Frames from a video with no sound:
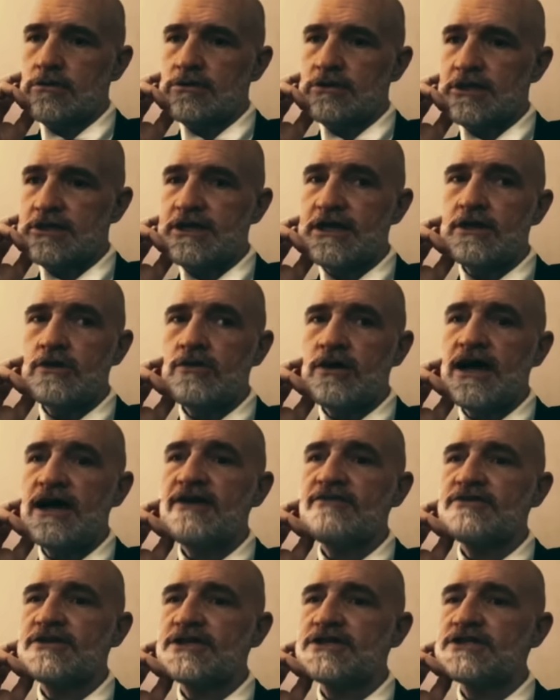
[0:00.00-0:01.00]
that they don't
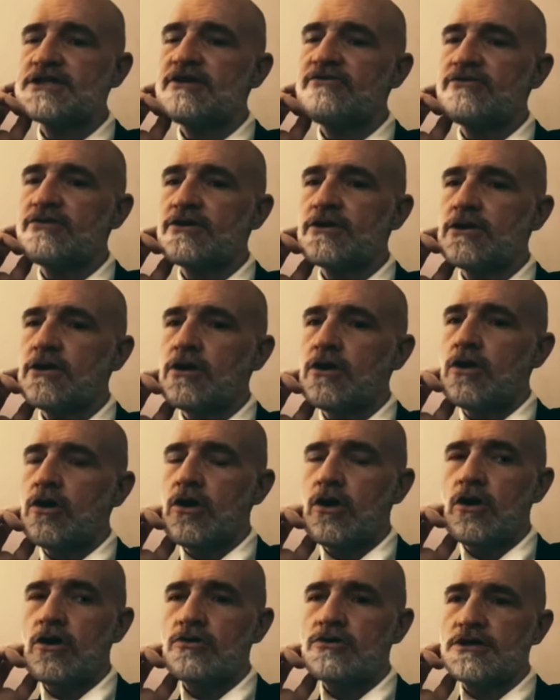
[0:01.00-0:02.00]
have to suffer
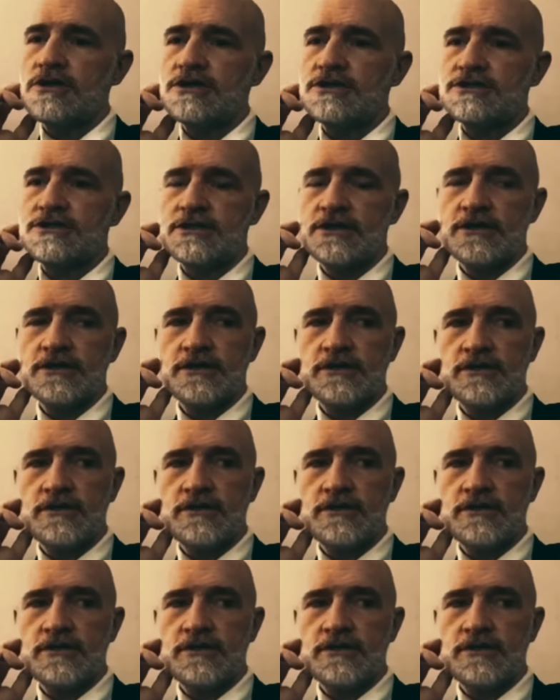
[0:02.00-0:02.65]
all these